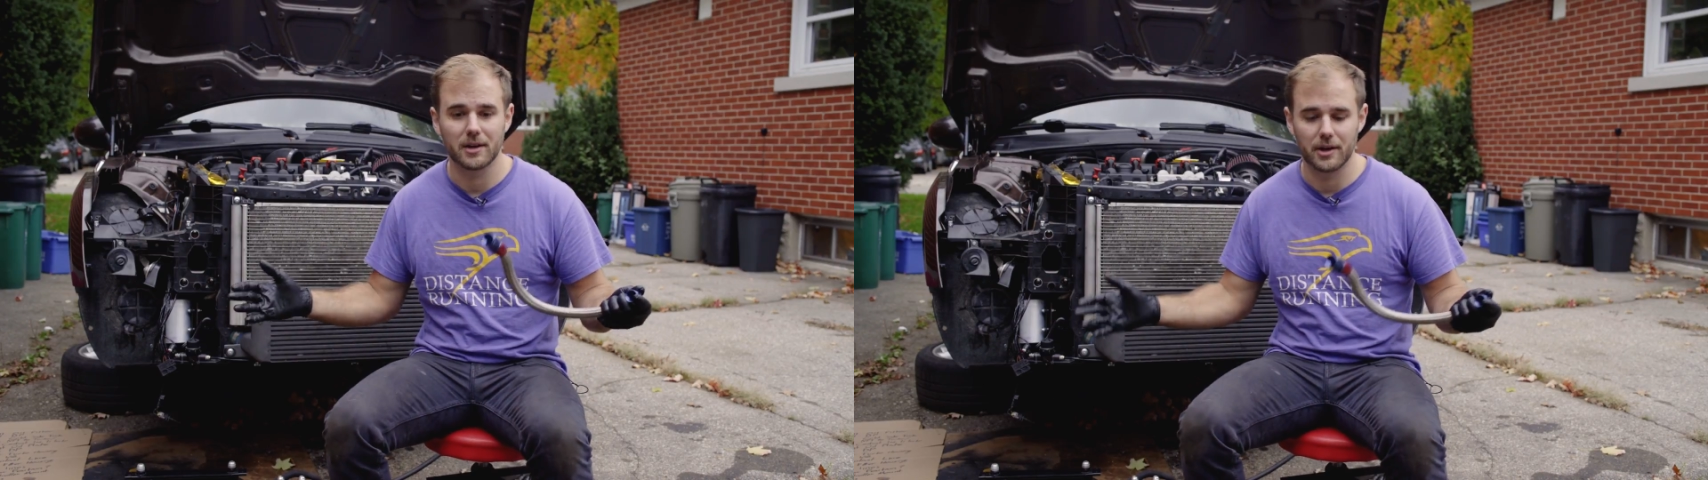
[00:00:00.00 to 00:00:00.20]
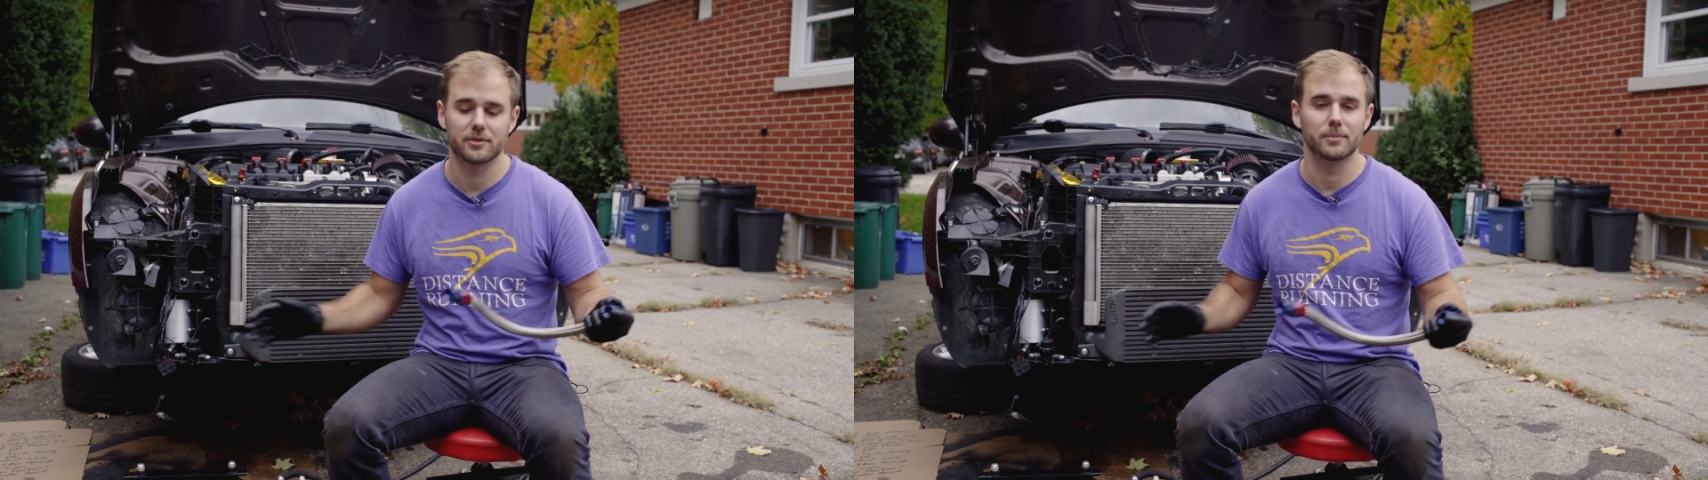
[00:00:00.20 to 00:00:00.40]

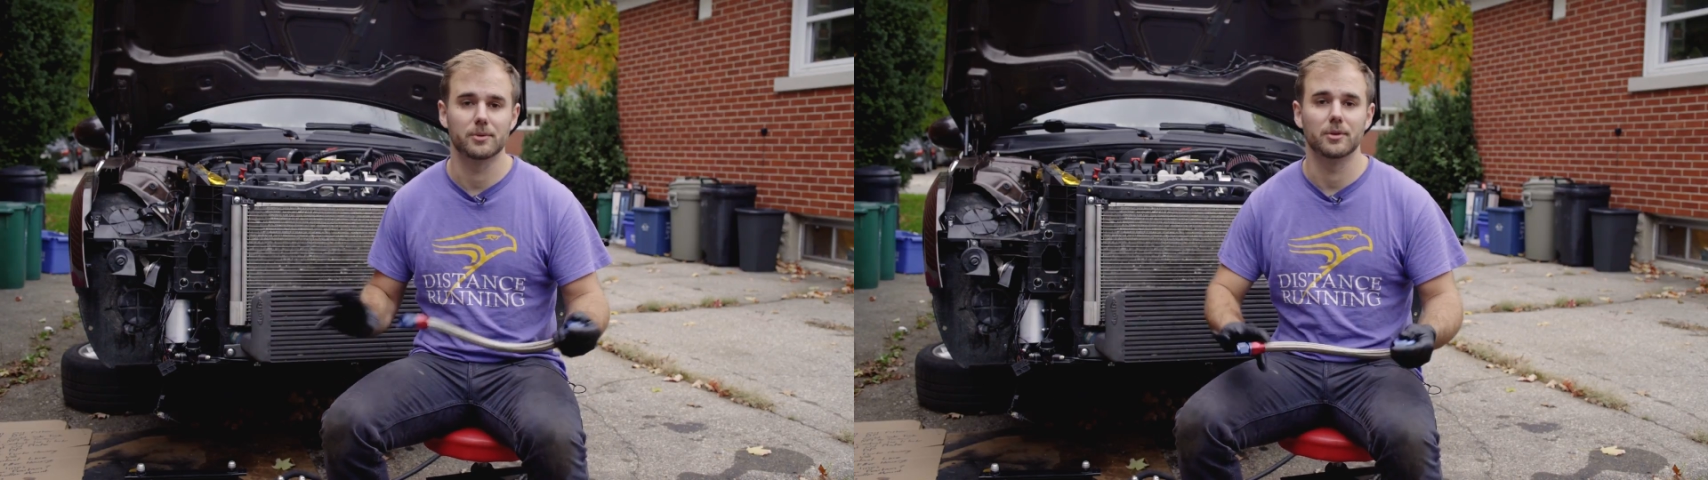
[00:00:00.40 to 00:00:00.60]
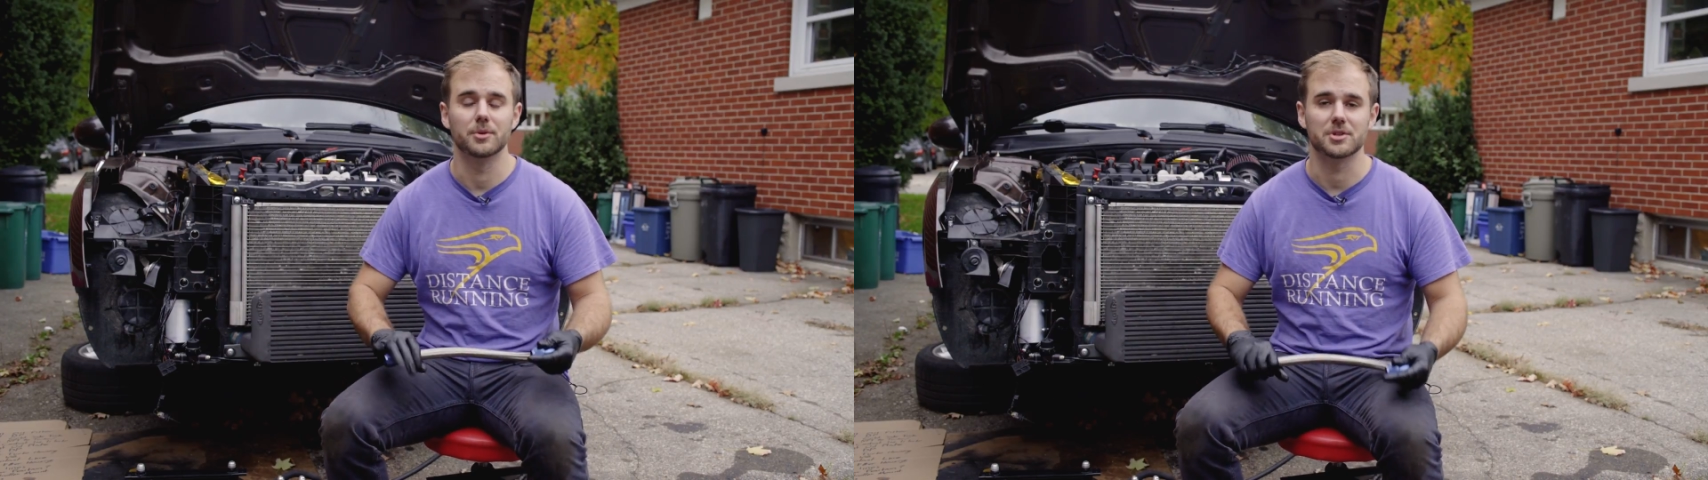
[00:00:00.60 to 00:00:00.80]
custom
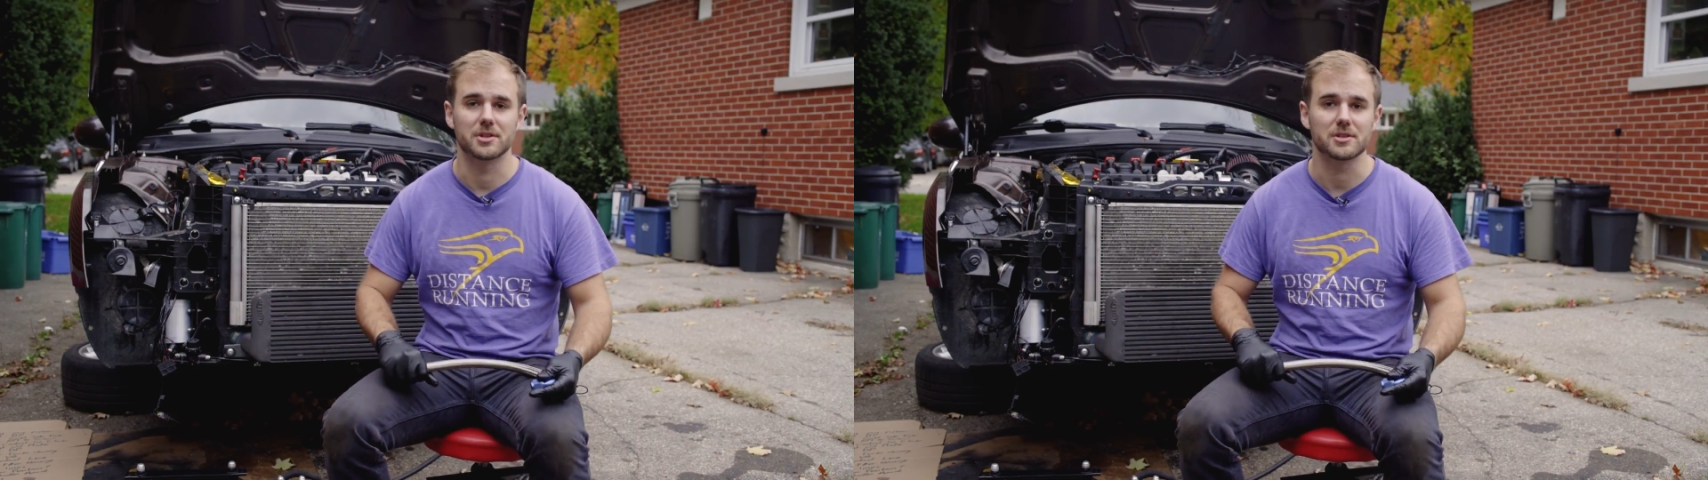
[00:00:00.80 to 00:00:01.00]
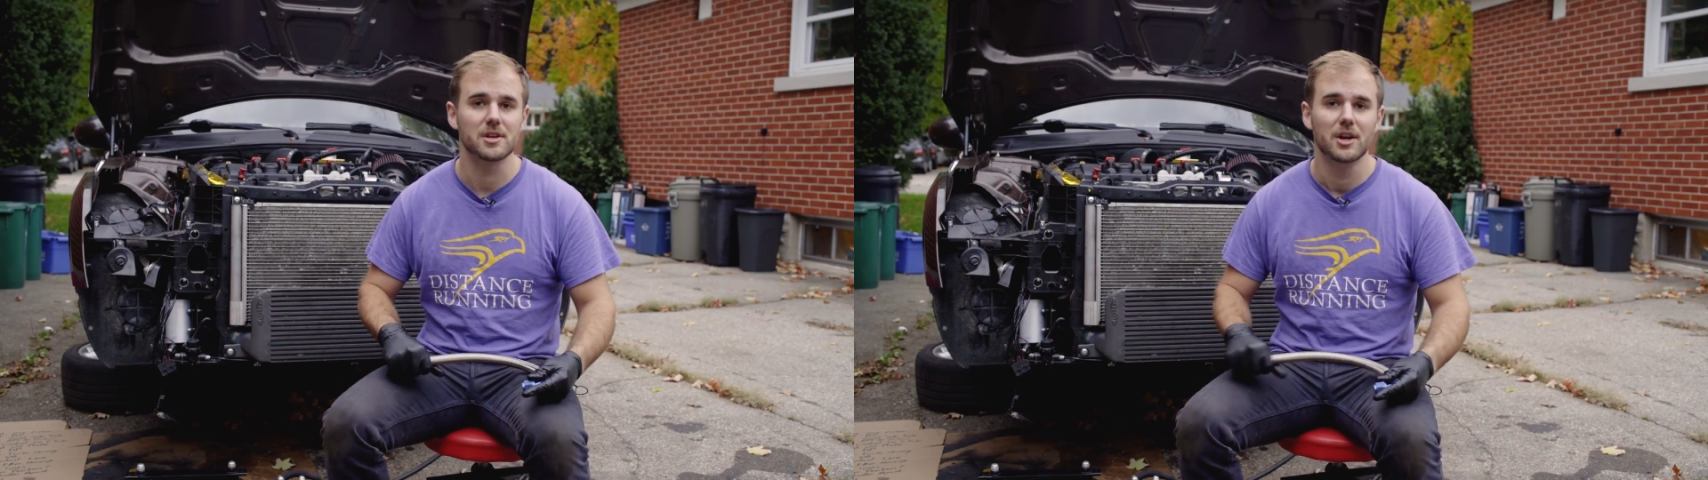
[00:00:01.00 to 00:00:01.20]

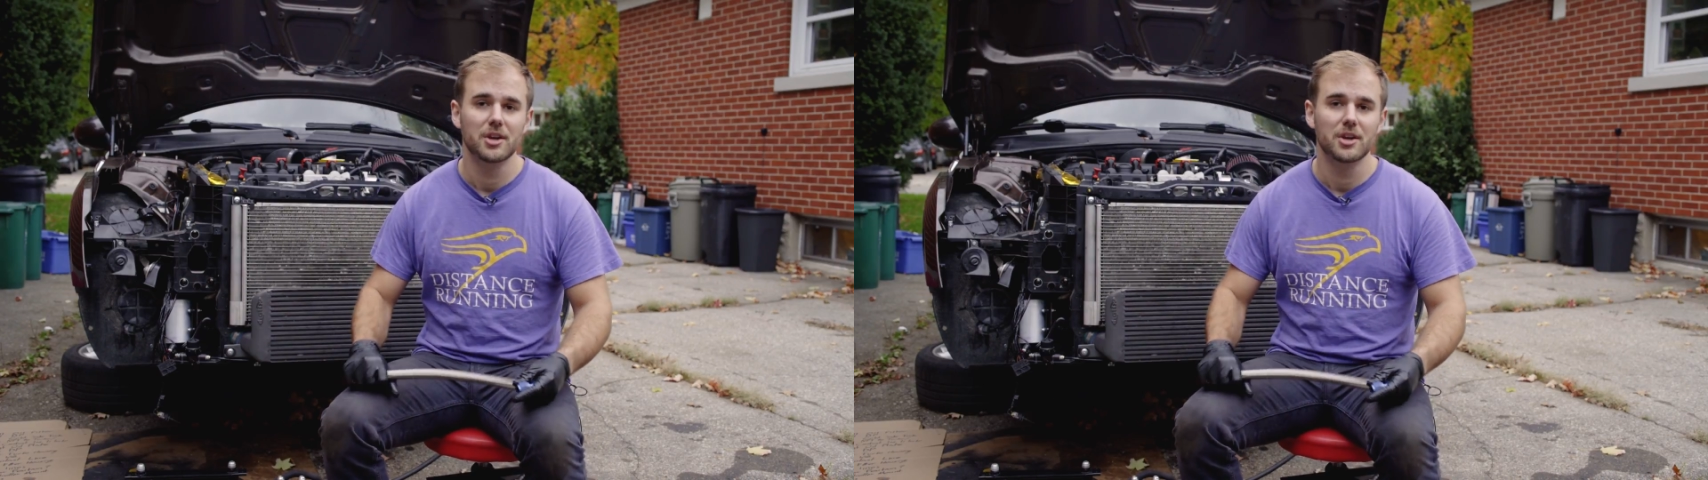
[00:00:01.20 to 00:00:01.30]
solutions.